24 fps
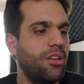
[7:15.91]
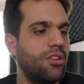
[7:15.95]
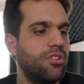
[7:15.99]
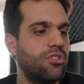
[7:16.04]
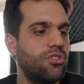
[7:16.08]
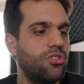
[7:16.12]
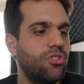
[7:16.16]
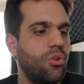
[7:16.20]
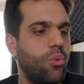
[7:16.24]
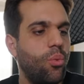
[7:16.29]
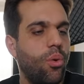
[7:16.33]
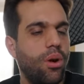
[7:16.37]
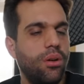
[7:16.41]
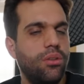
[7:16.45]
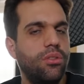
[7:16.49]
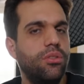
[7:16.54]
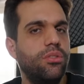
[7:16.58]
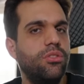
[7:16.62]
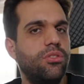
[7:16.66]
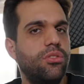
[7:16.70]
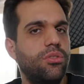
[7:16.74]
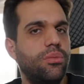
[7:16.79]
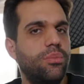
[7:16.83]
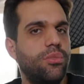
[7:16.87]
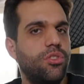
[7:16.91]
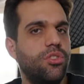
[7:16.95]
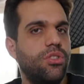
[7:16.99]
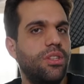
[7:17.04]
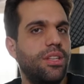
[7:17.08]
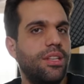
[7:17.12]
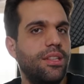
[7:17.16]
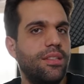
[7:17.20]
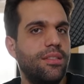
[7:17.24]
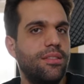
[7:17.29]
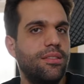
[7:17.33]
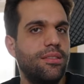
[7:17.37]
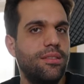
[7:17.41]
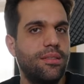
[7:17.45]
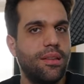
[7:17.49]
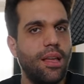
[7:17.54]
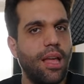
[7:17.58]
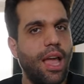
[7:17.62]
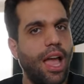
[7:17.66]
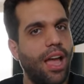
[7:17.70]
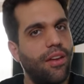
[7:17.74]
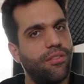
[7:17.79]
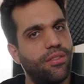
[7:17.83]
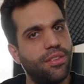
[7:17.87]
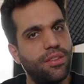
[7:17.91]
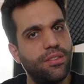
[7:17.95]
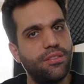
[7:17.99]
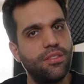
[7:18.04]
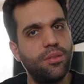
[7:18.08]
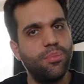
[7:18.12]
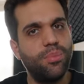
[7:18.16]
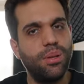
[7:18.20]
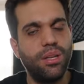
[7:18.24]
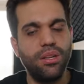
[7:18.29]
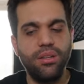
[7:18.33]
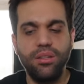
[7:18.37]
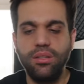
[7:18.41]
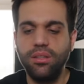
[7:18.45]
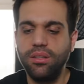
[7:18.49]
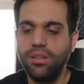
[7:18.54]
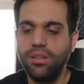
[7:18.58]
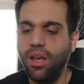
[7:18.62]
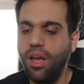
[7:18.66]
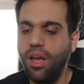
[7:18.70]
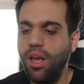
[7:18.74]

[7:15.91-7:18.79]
So 1 or 2 machines have disappeared.